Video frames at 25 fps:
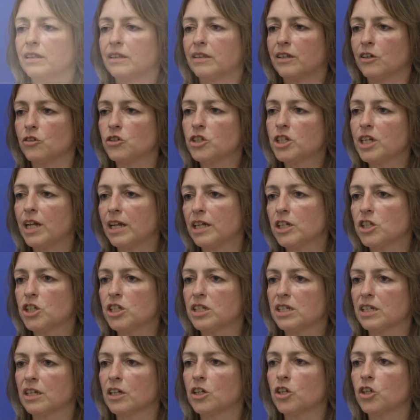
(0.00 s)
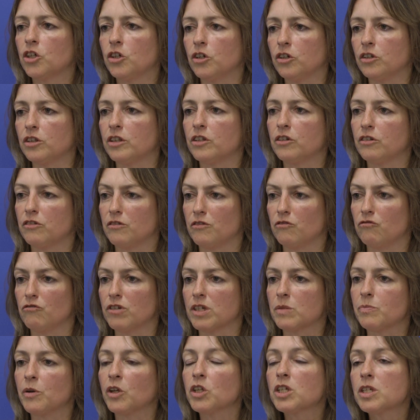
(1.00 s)
Those challenges include the
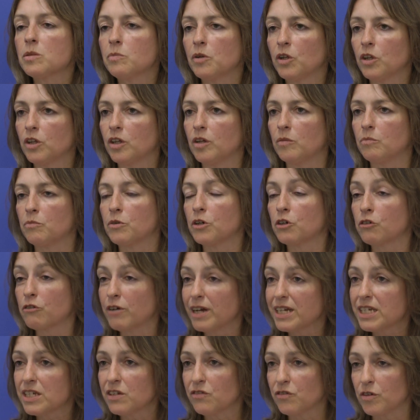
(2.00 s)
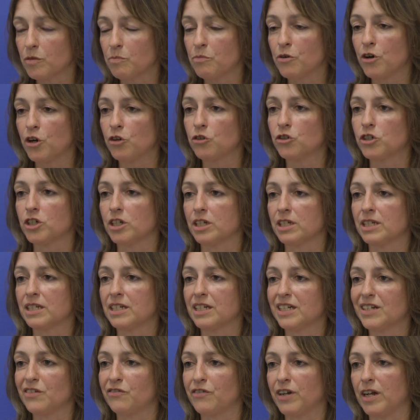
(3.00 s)
responsible and progressive approaches
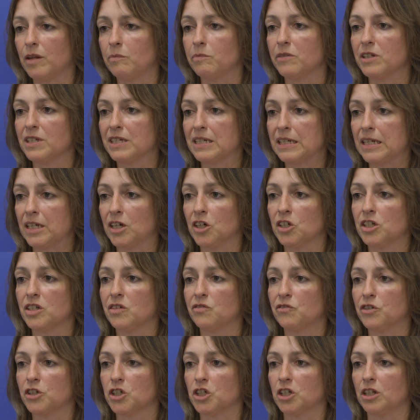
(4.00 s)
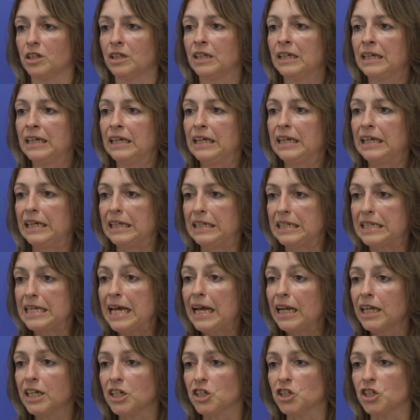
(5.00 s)
to developments in artificial
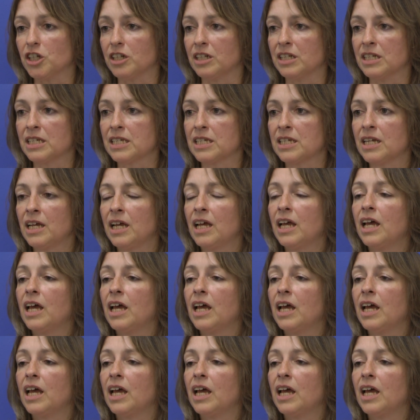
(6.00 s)
intelligence,